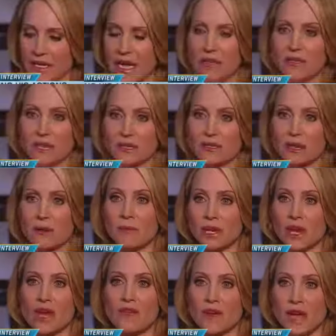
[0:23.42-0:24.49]
hate, I think, is
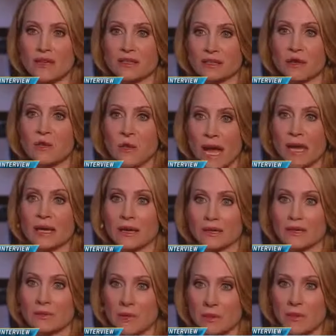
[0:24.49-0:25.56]
coming off as
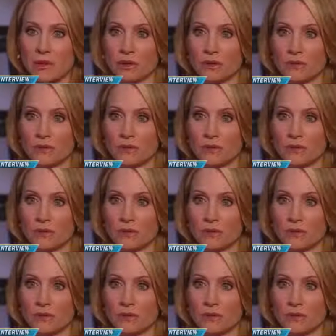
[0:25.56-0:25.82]
erratic to people.